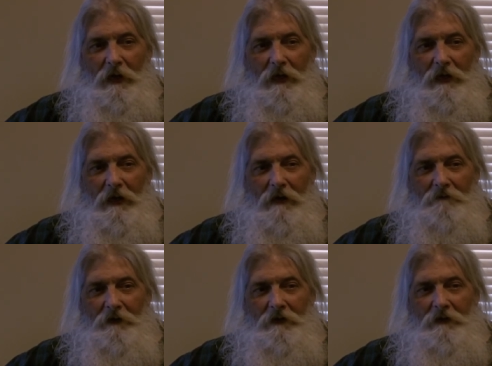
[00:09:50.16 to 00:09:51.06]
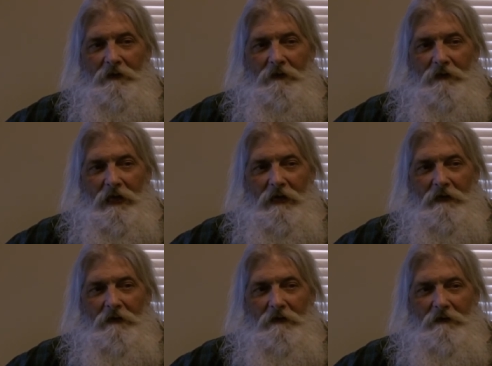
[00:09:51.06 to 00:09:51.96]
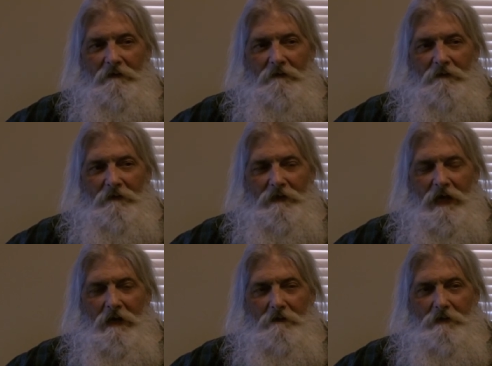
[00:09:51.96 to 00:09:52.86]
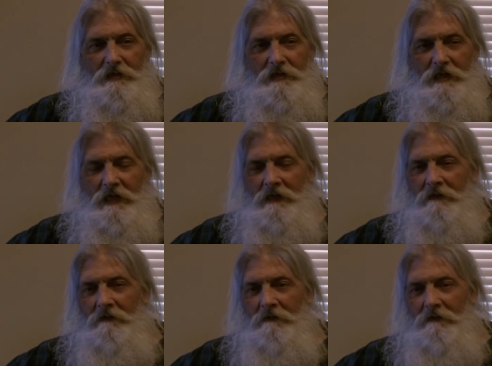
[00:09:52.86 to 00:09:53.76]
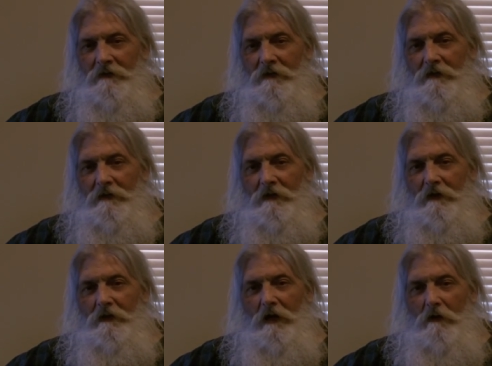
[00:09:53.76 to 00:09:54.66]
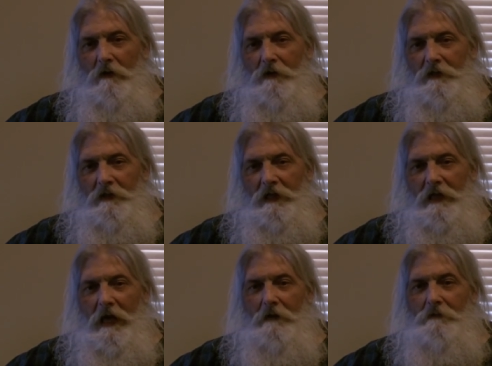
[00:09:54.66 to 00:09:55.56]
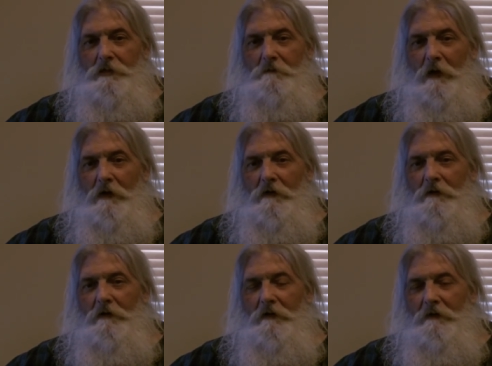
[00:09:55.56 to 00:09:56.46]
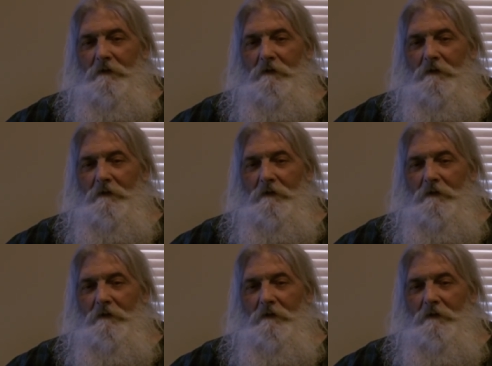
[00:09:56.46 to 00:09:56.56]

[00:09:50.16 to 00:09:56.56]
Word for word: By having that calories in lower than the calories burned,